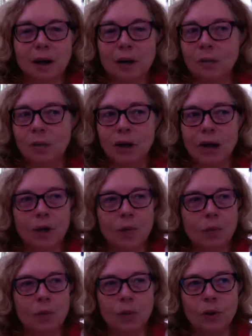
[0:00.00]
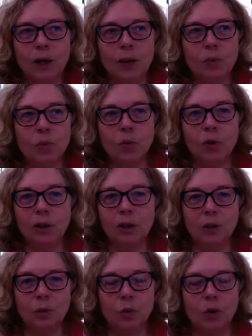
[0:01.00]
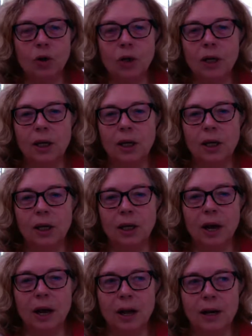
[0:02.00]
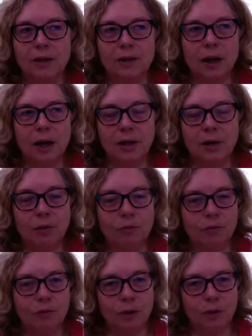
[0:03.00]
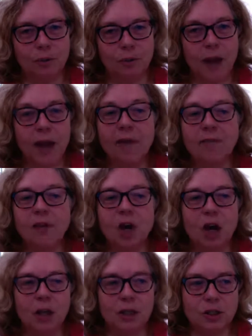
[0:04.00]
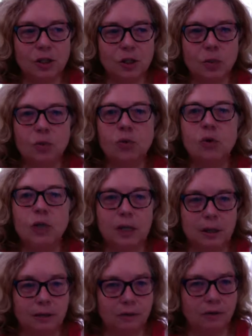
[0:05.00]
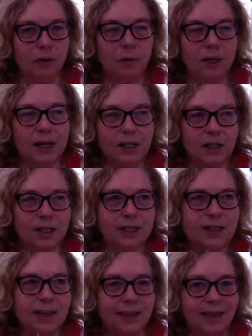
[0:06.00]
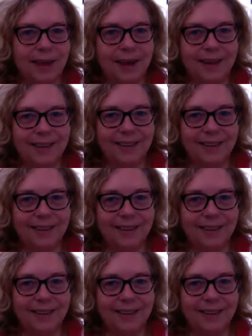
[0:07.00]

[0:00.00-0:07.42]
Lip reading: When I'm really working, I don't film. I haven't gotten into the routine of filming, I should say that.